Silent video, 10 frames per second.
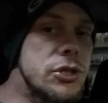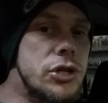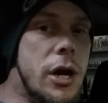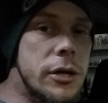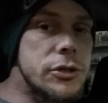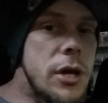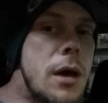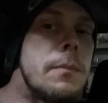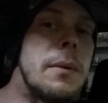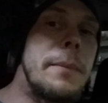discharged,
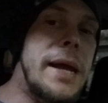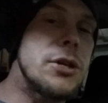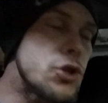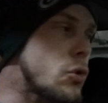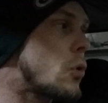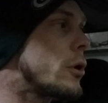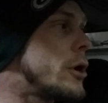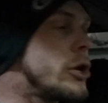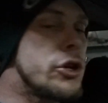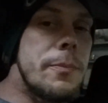but make
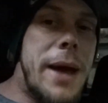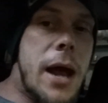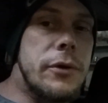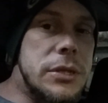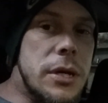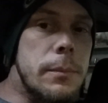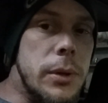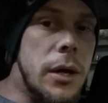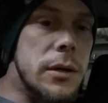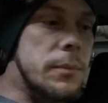sure your battery's
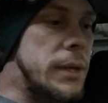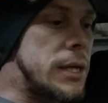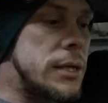unplugged,